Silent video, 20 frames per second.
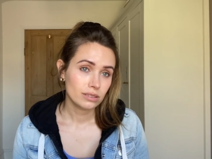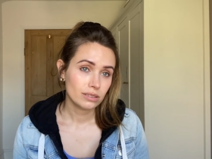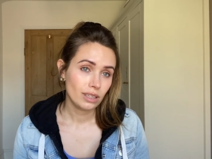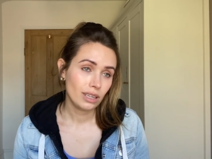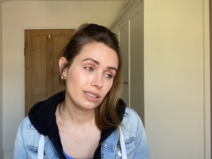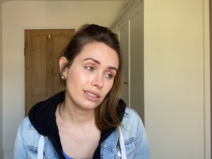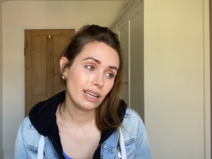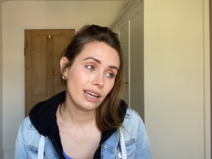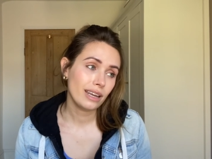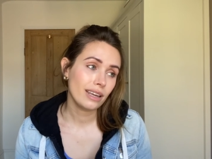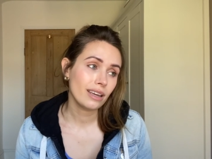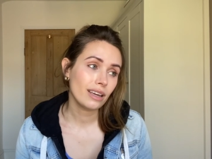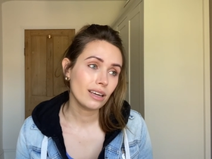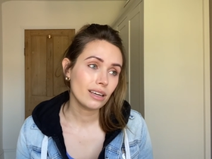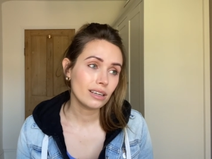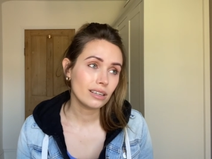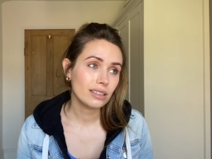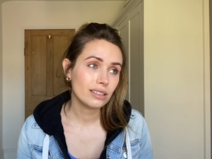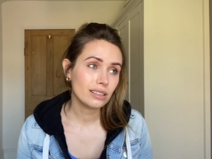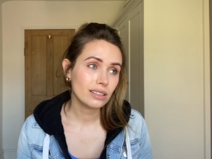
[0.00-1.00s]
And like
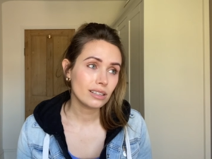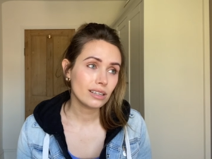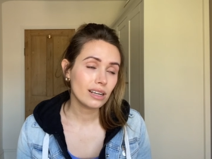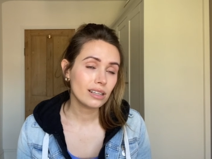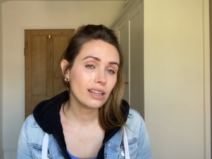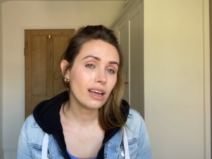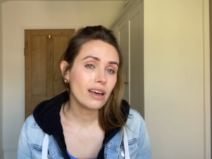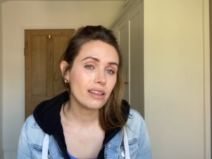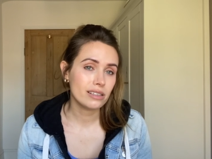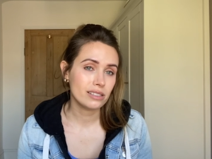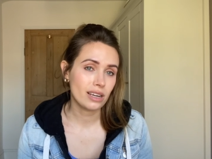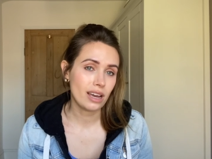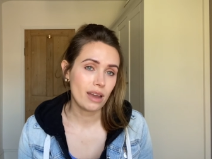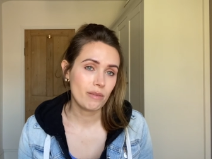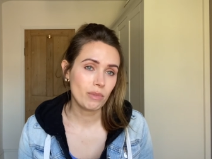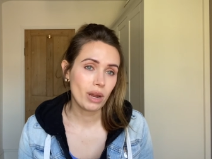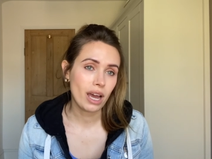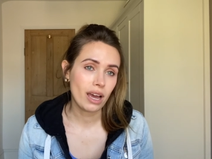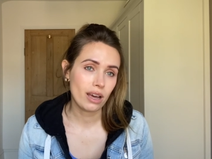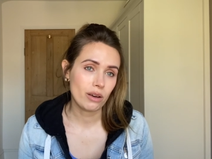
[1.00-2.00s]
a lot of the time
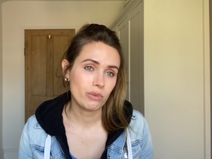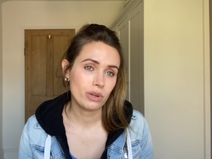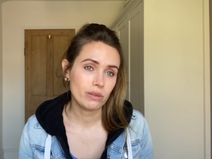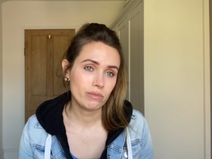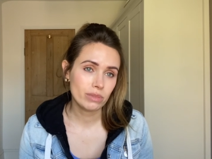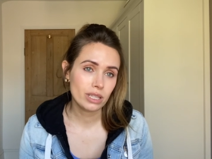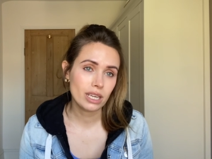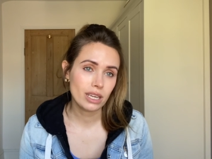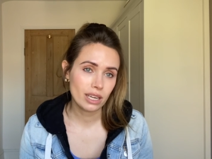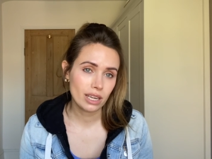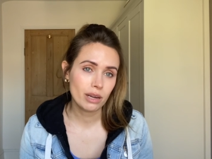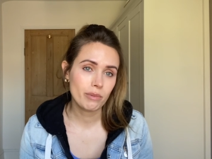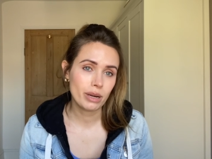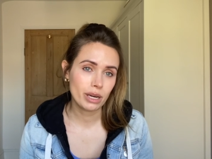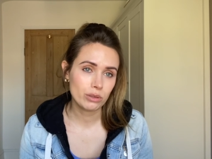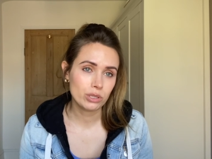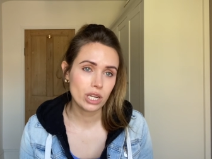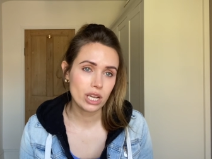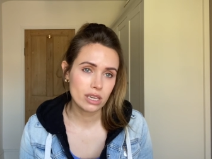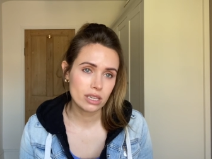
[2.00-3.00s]
now when I'm thinking
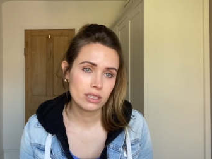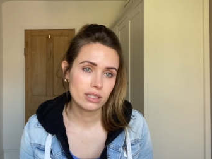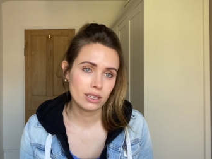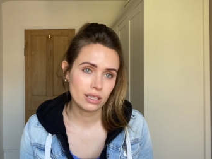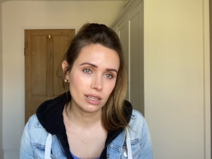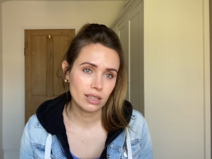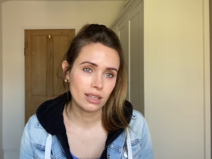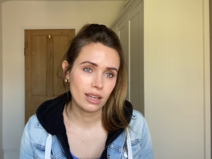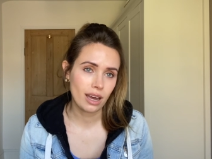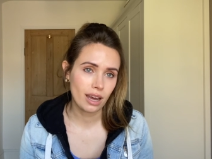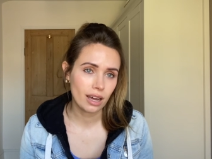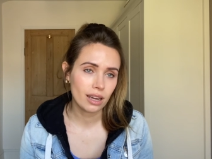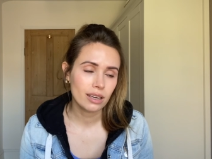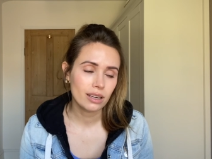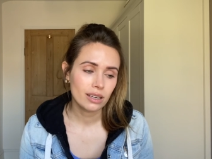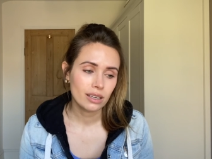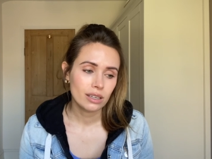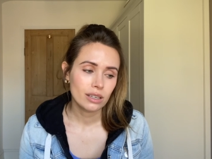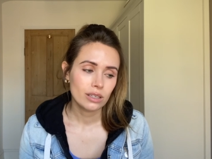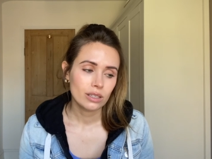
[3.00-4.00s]
about Jason and that,
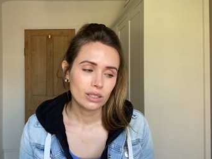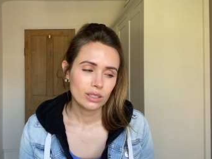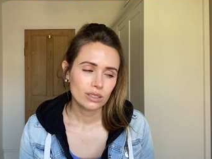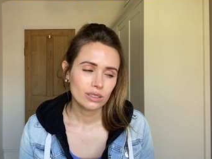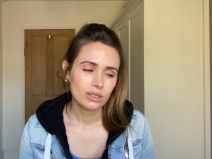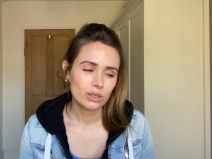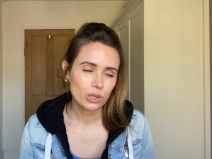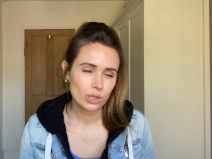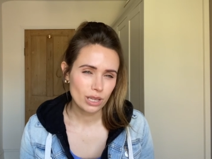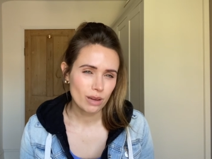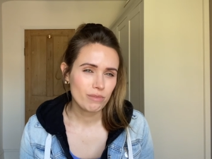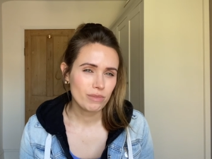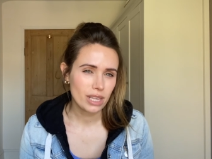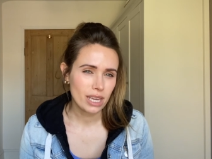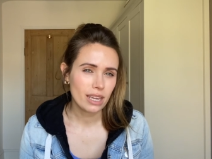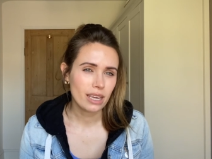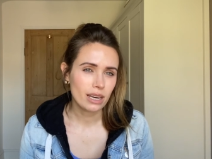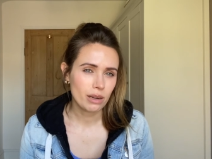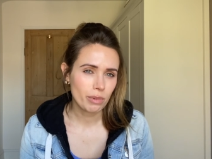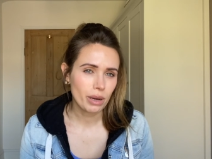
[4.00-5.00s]
because I'm
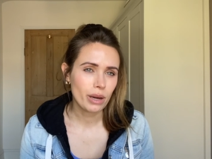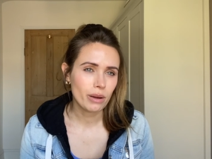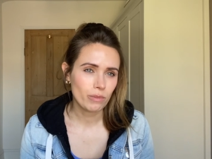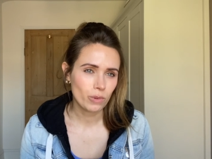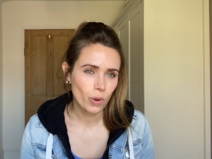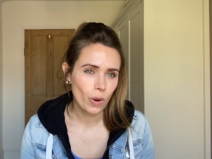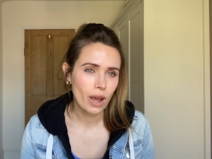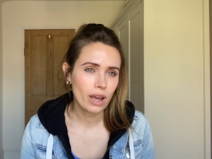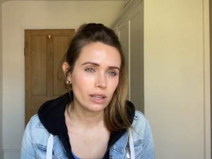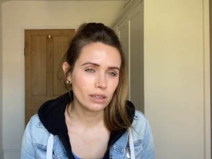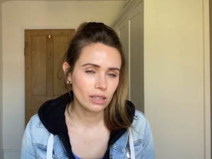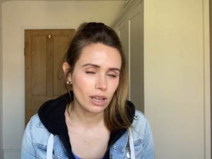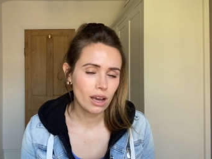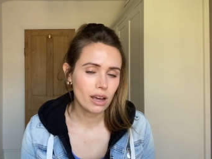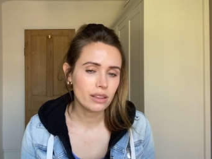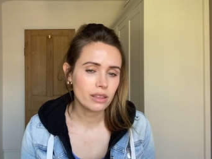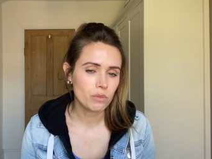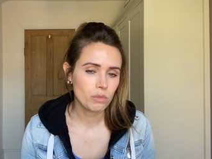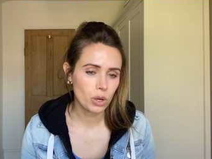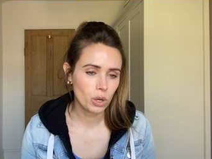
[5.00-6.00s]
thinking about him quite a lot
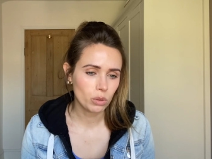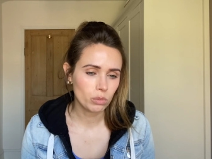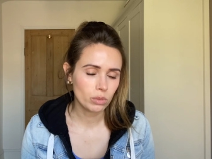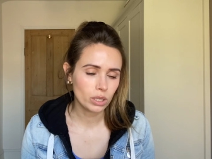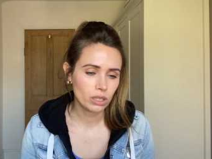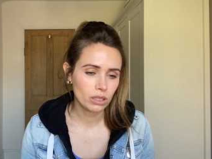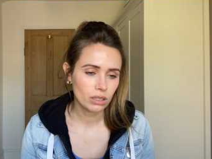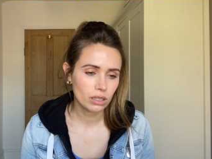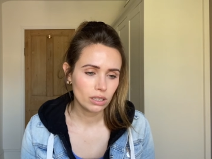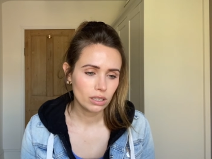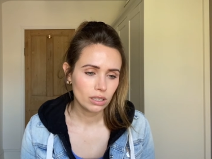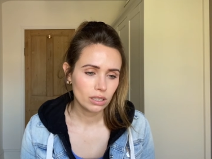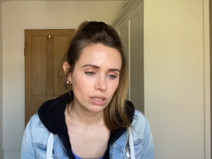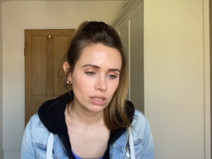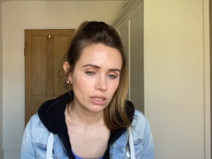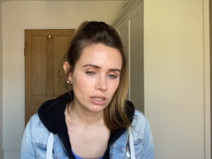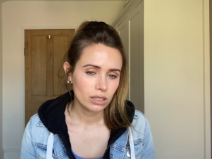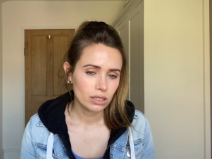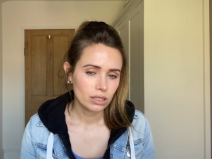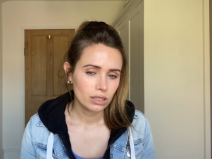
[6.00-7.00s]
at the moment,
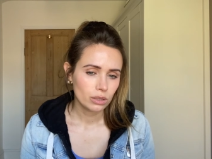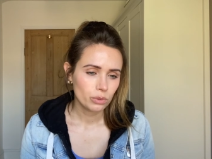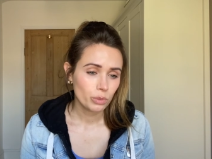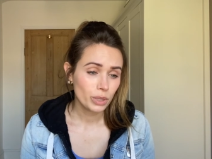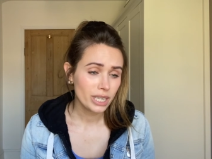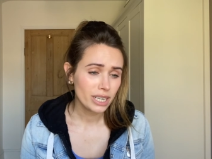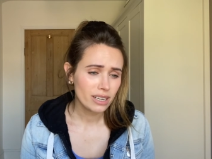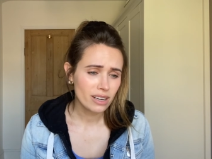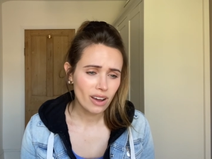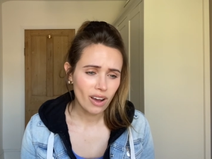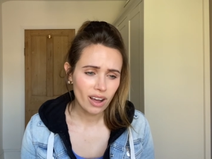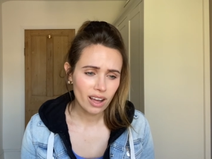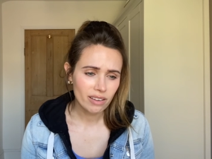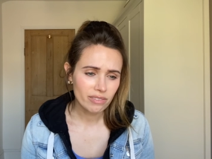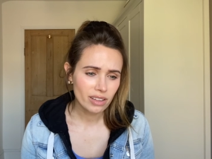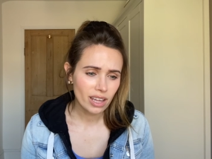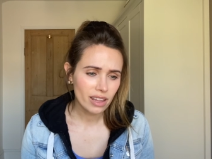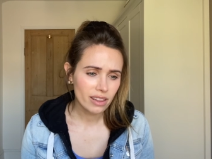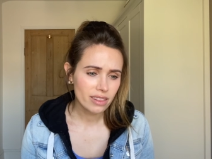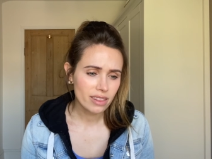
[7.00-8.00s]
we did not have
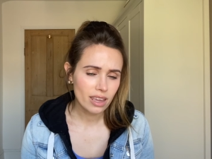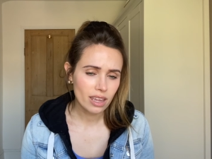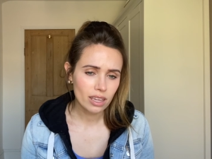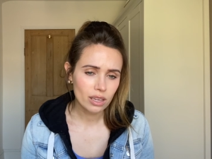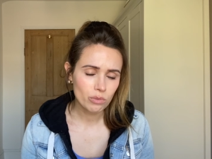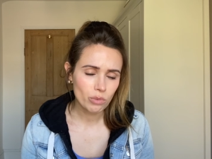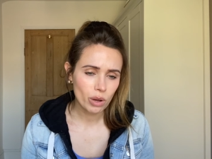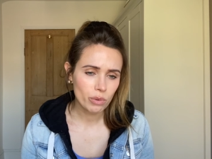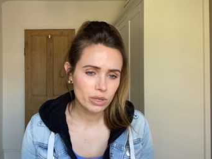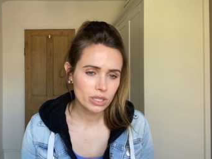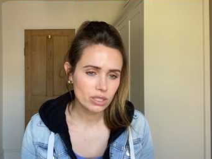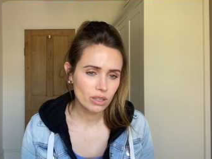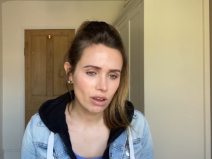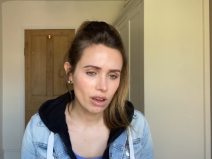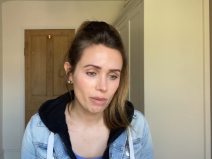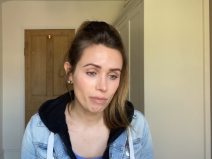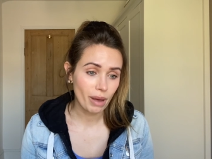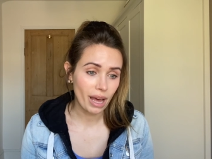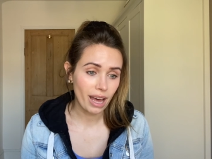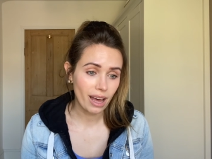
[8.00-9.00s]
that thing where we sort
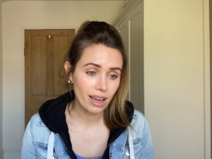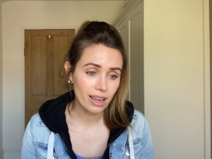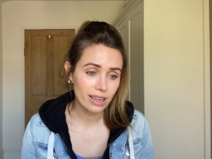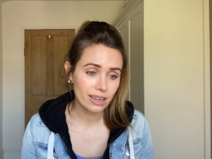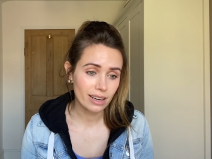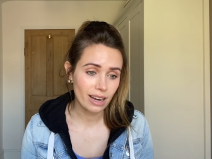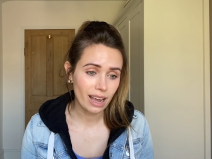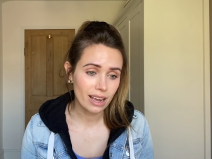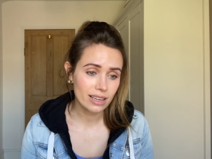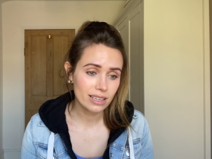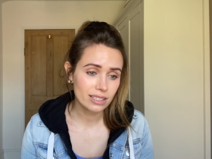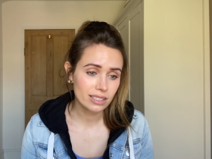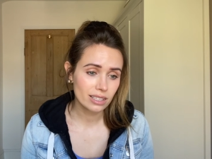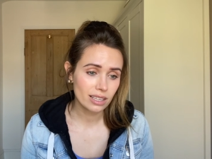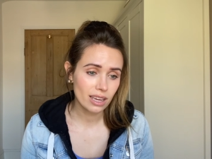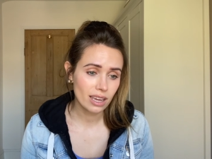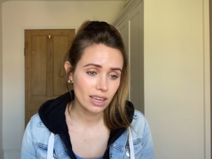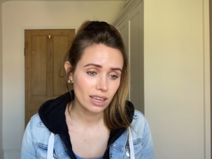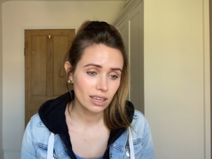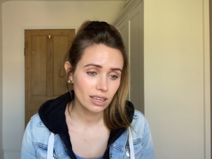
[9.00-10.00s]
of parted
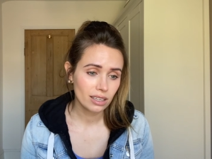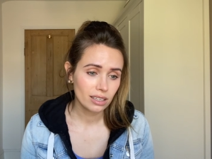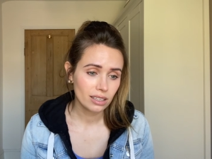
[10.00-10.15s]
nicely.